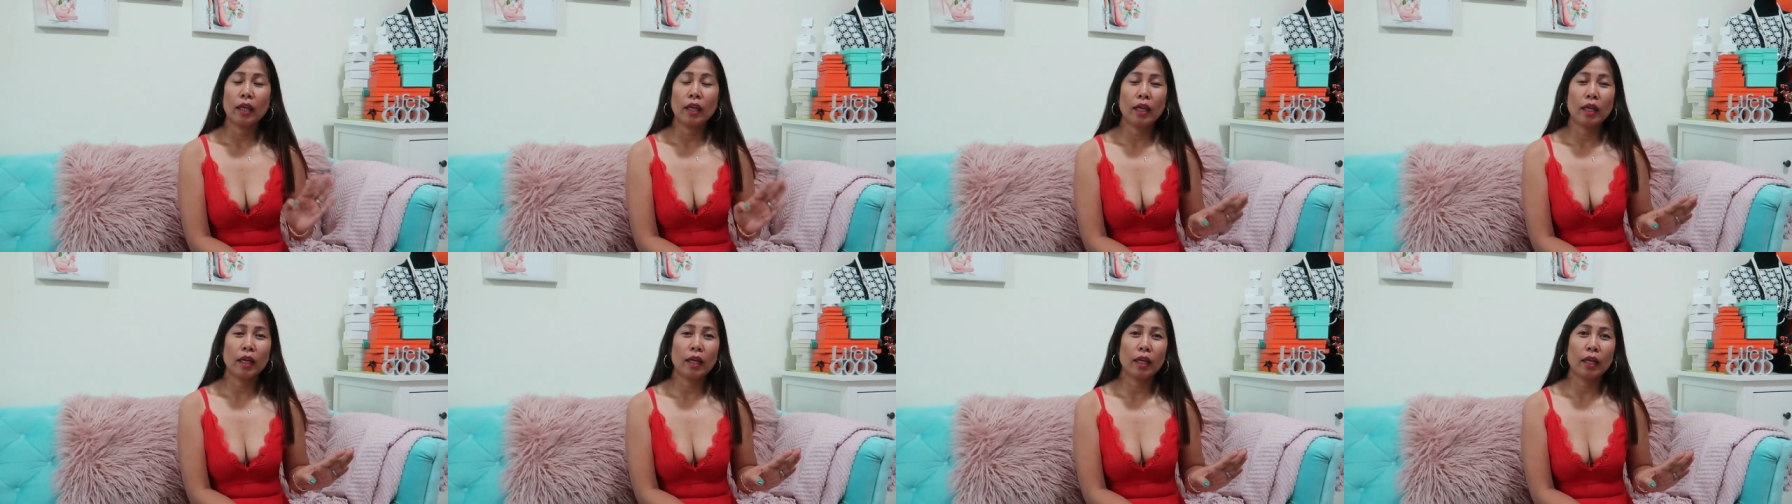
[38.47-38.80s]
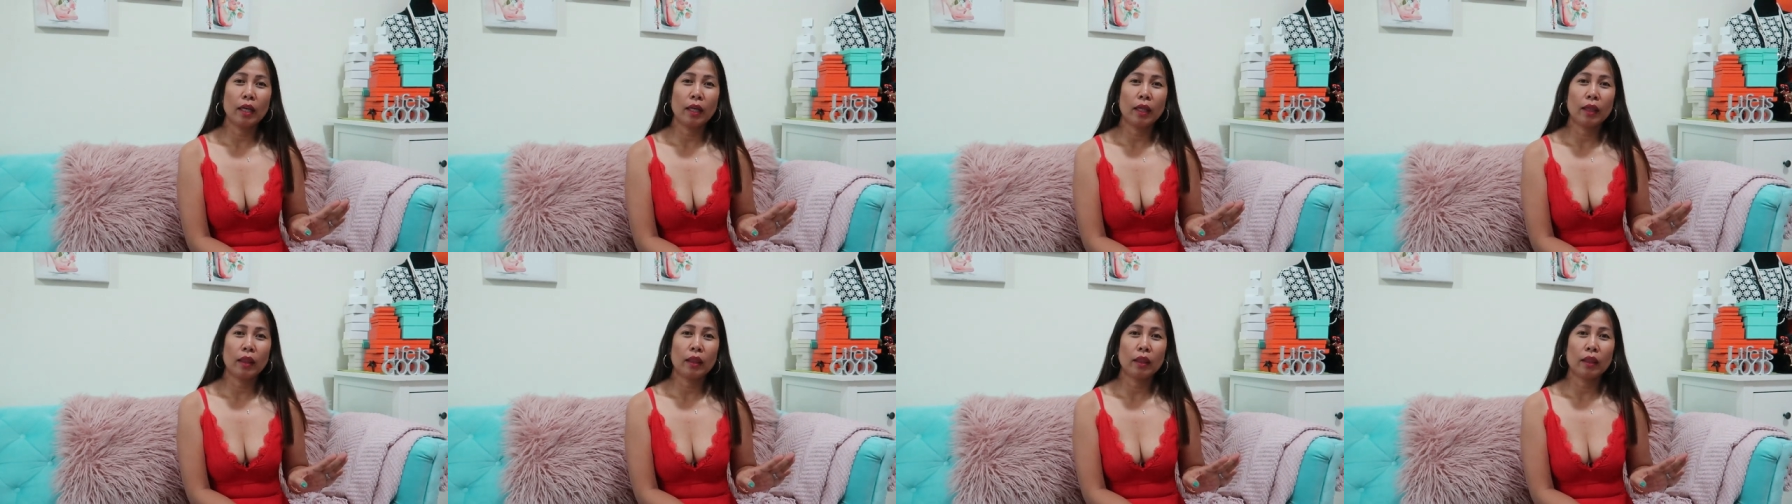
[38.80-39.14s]

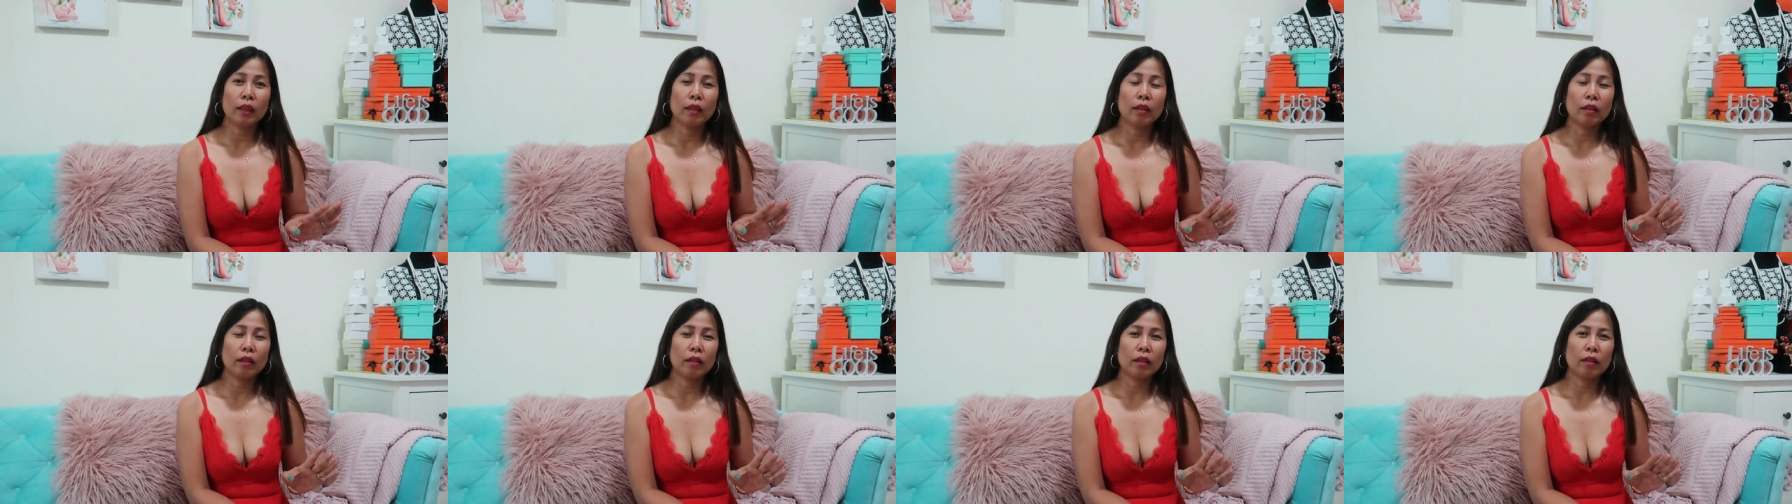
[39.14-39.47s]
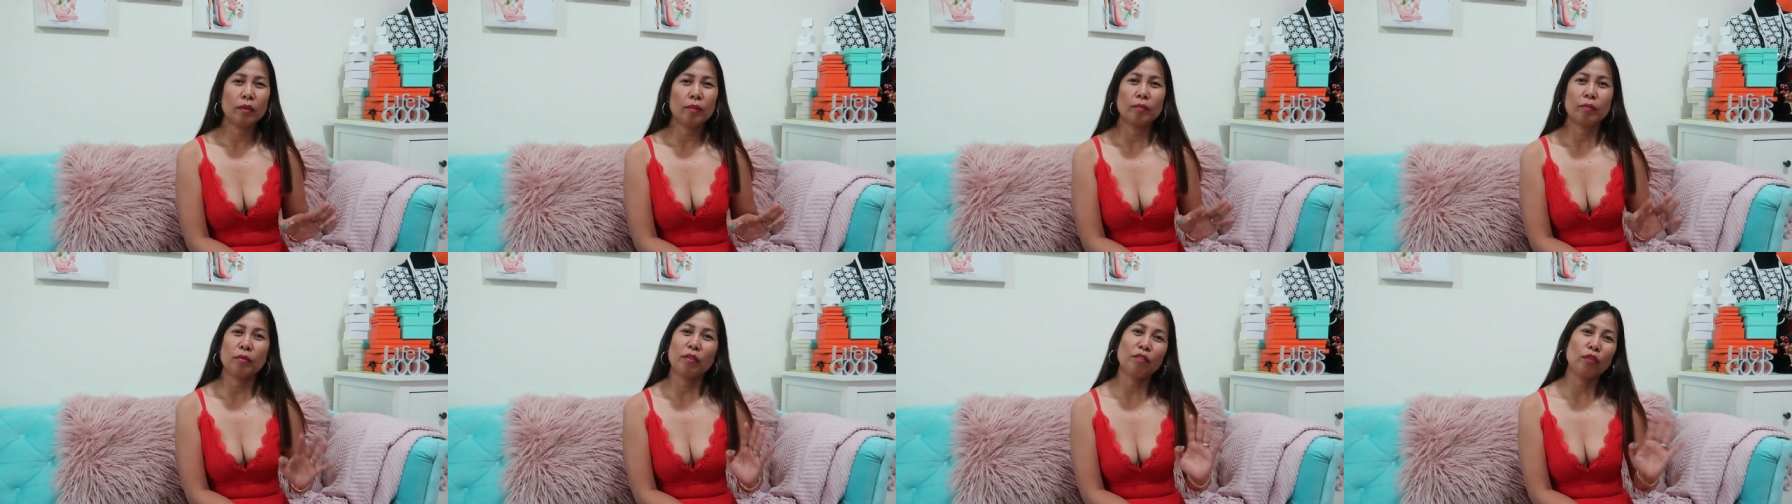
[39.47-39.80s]
and
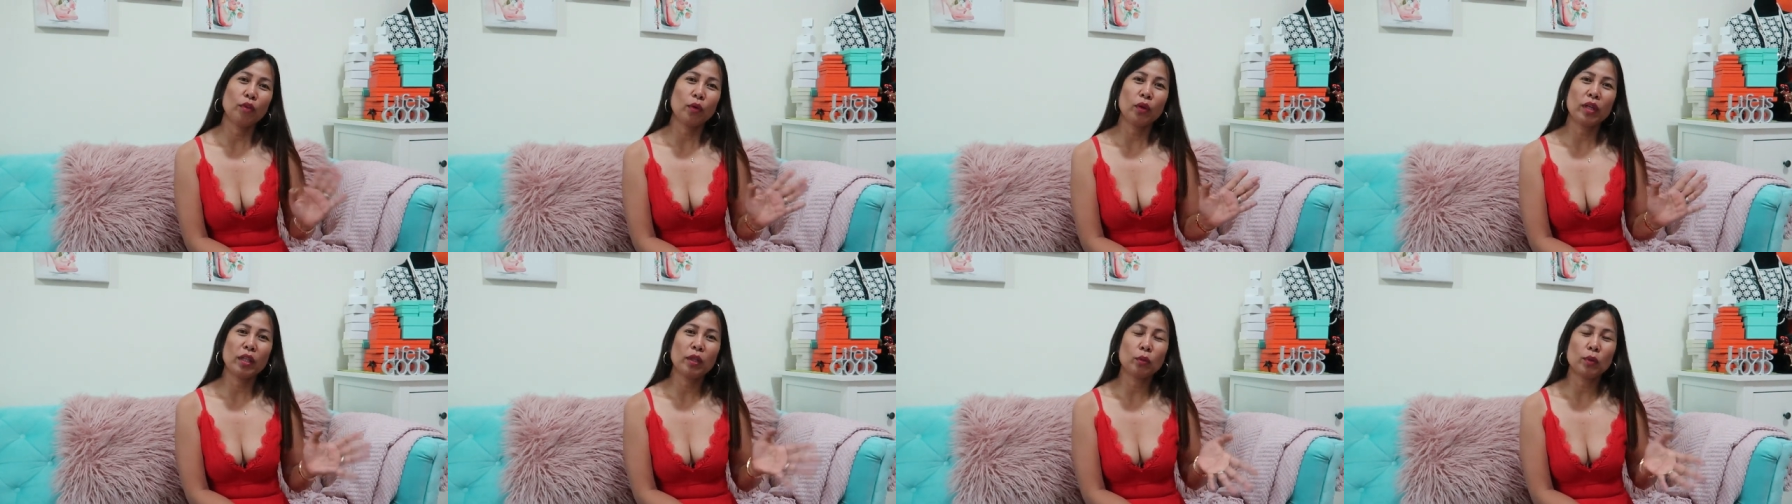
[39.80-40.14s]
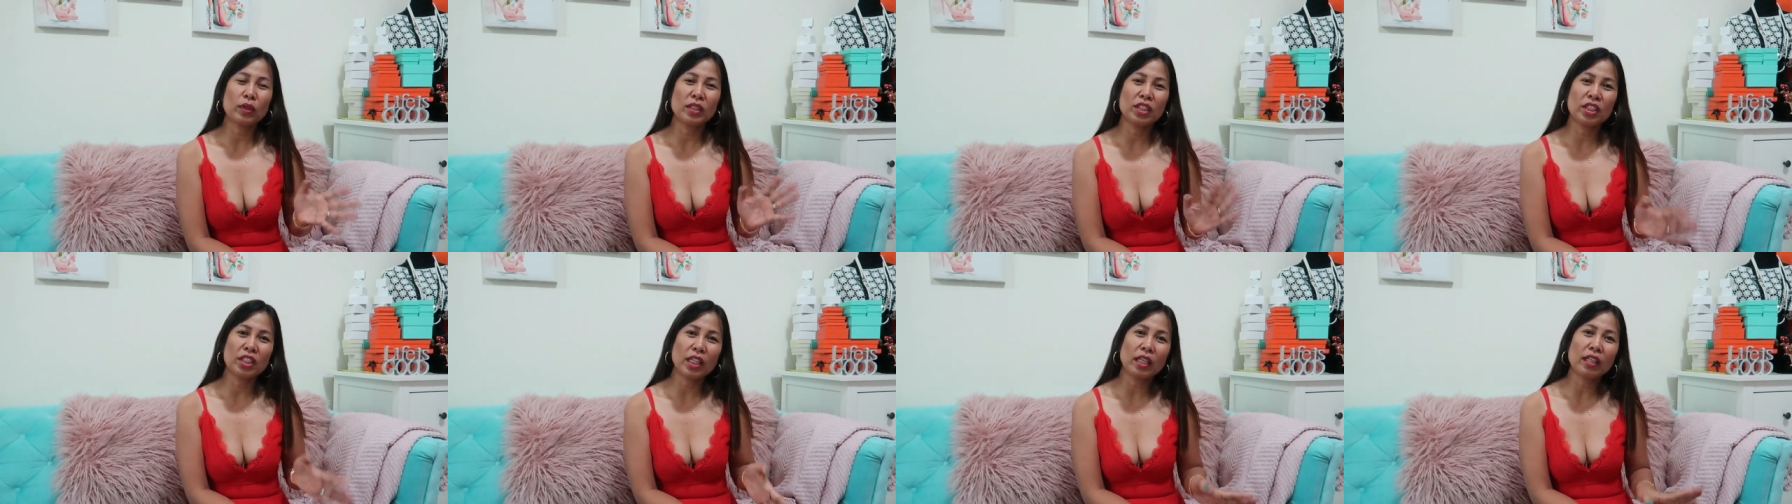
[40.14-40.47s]
um, before it
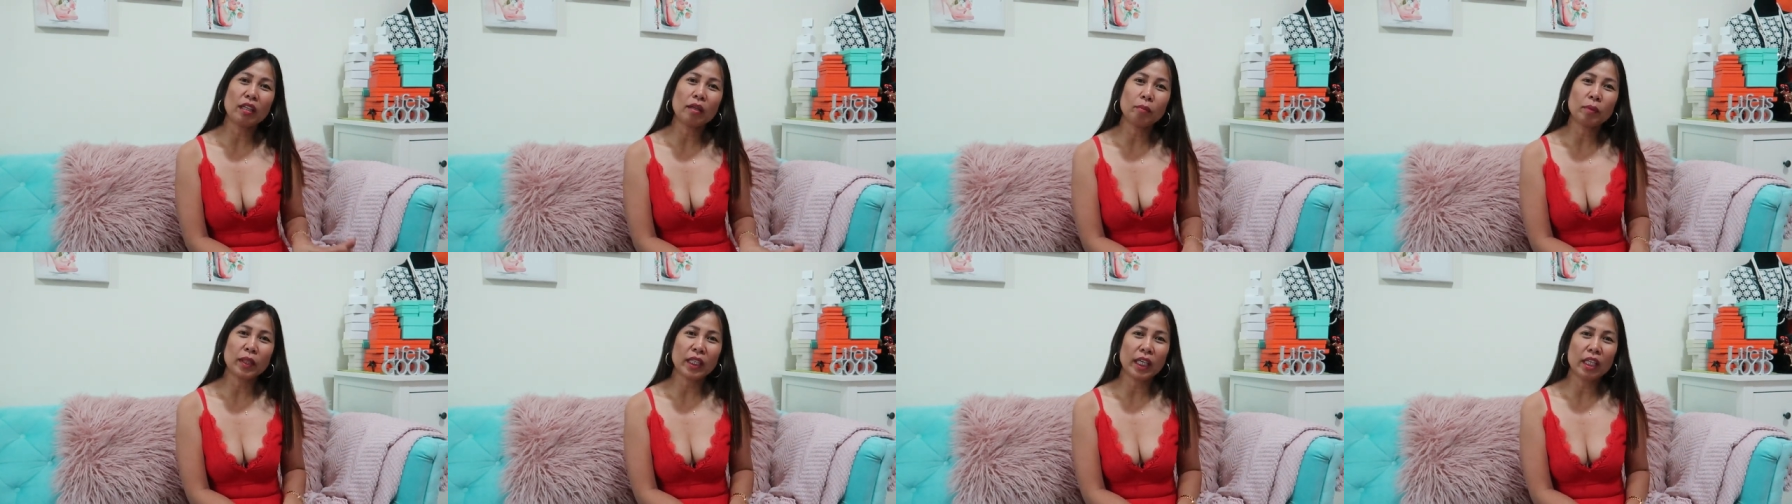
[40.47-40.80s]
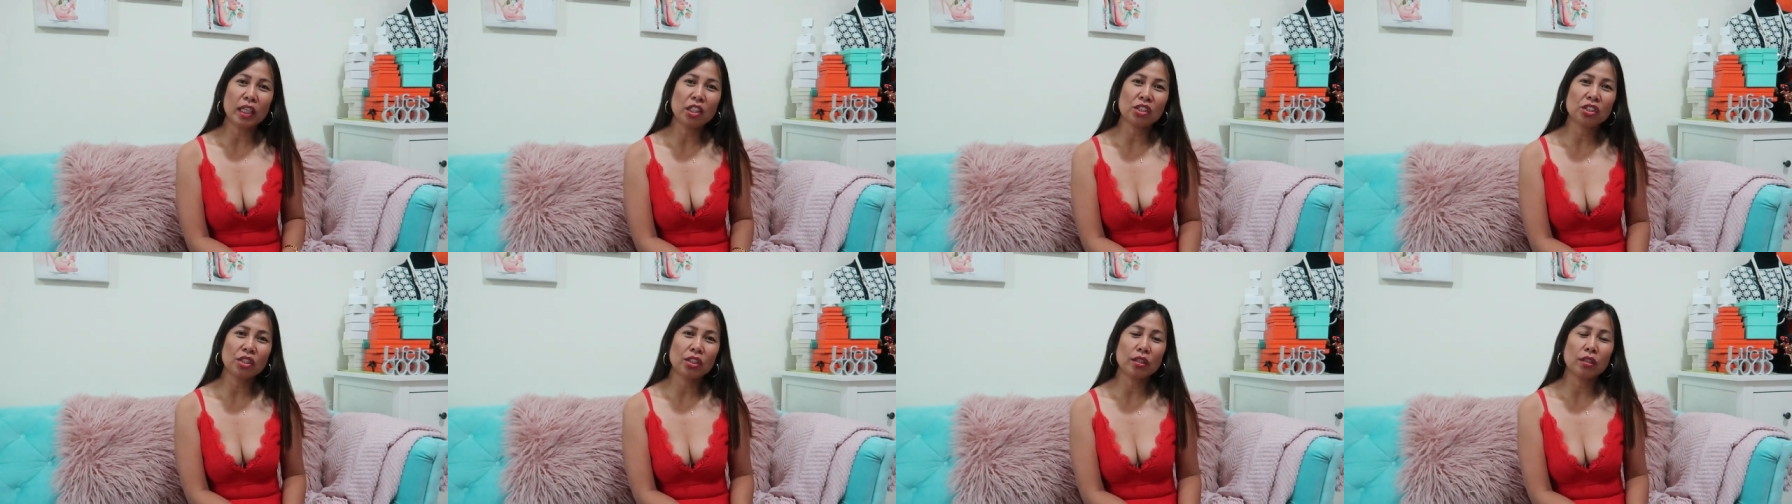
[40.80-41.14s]
was Shed
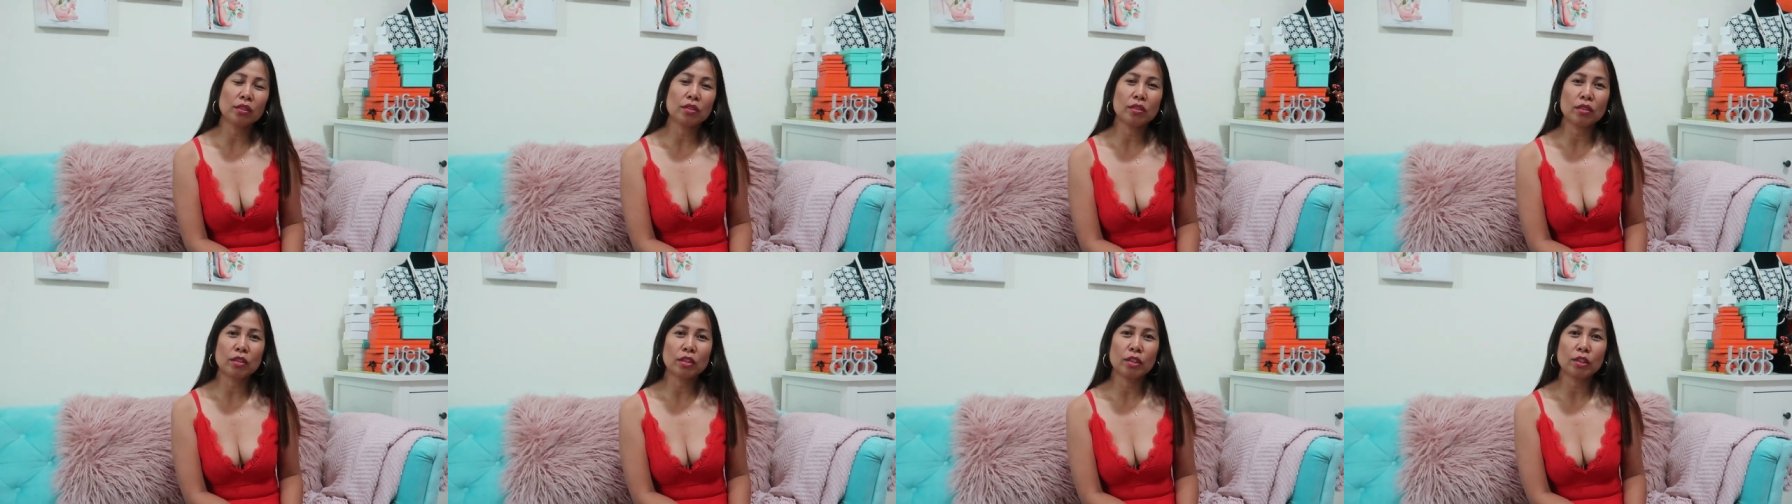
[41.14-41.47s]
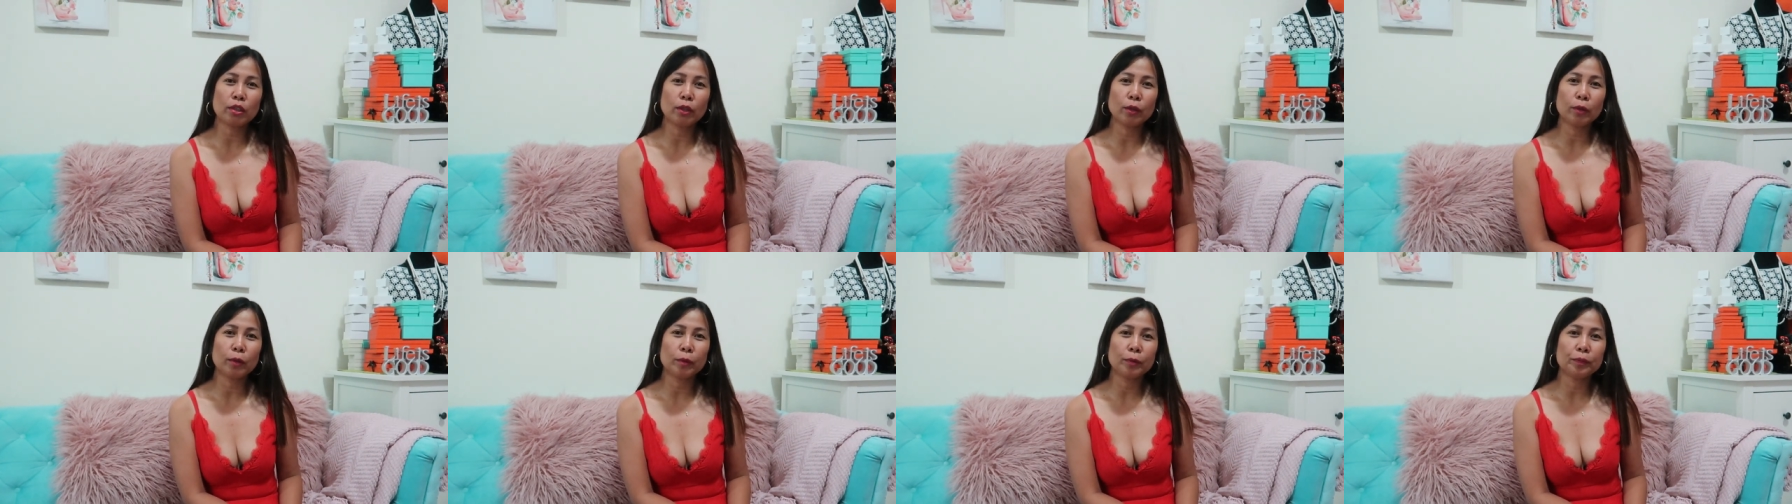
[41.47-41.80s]
application
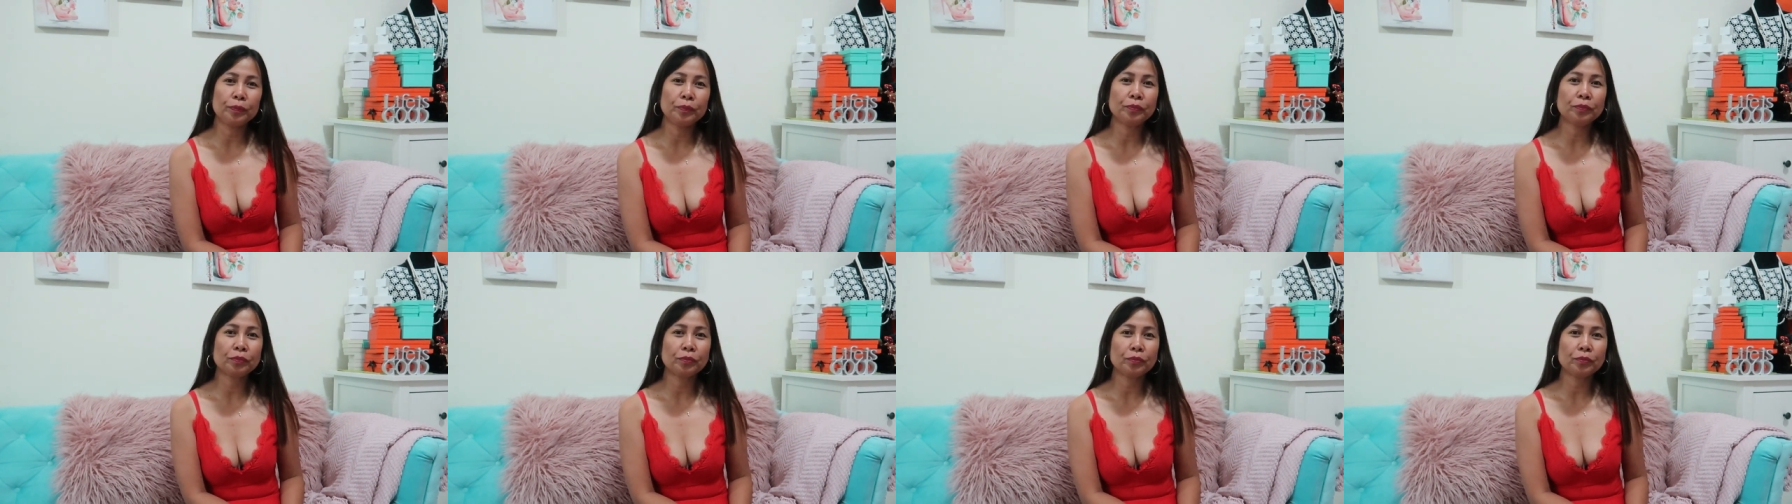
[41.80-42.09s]
so